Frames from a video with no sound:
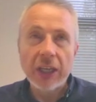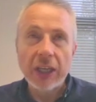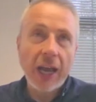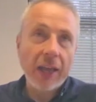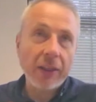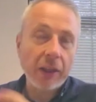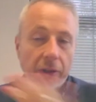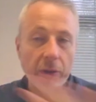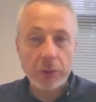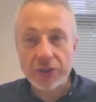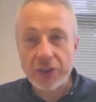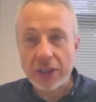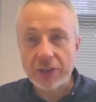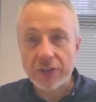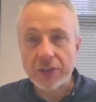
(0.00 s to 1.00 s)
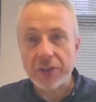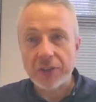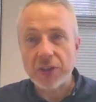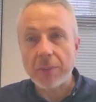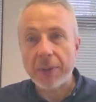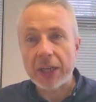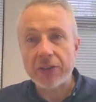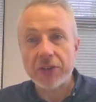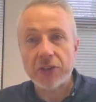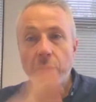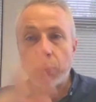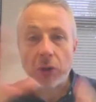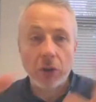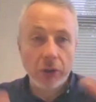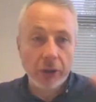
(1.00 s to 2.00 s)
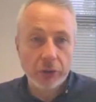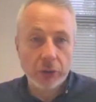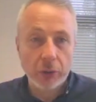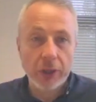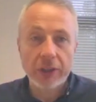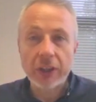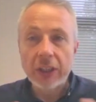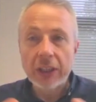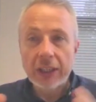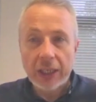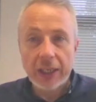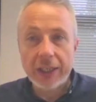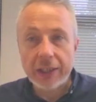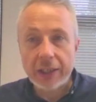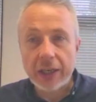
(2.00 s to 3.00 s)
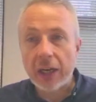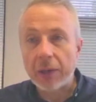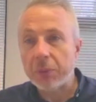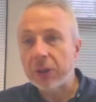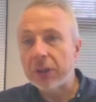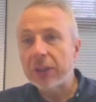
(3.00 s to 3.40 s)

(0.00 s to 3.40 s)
and then they would send it to the sub editor who would look through it, clean it up,